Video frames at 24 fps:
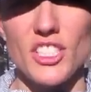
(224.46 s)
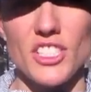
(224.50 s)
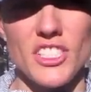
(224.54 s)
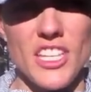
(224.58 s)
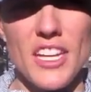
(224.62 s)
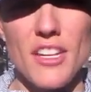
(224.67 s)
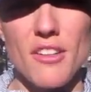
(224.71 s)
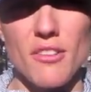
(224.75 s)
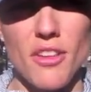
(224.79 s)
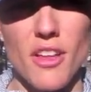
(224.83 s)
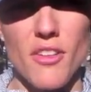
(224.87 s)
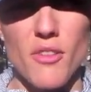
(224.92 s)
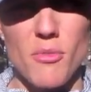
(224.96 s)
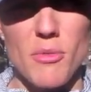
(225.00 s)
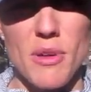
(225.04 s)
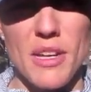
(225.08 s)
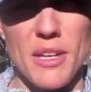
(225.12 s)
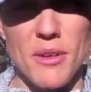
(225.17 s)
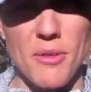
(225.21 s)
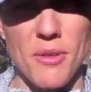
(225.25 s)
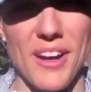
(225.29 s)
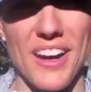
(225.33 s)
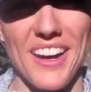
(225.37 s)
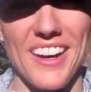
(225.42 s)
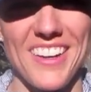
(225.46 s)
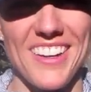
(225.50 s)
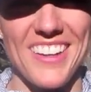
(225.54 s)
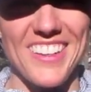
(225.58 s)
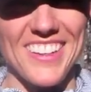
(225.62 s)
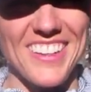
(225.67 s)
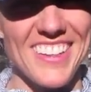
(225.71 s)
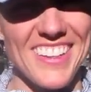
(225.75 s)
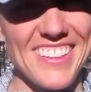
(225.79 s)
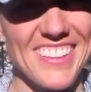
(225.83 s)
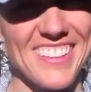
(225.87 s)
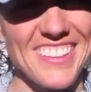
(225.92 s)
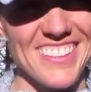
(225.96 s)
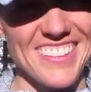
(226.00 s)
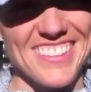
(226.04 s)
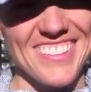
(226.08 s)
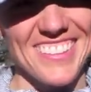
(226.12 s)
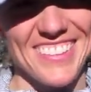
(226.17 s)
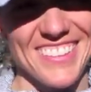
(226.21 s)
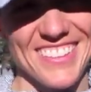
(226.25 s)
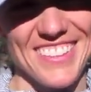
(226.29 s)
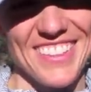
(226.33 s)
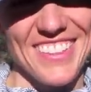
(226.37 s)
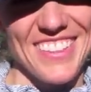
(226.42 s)
Say you love him anyway.
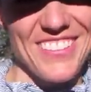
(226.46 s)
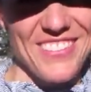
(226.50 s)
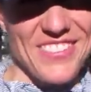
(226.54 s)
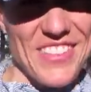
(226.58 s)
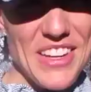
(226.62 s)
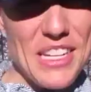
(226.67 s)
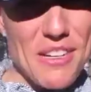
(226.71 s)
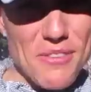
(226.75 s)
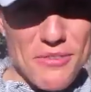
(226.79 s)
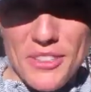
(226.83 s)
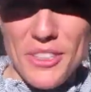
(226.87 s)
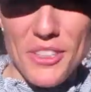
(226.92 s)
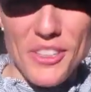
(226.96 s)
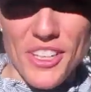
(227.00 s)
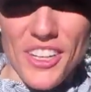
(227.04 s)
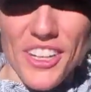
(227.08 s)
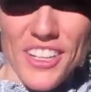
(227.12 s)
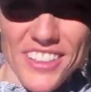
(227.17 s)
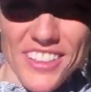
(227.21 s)
Make him feel good.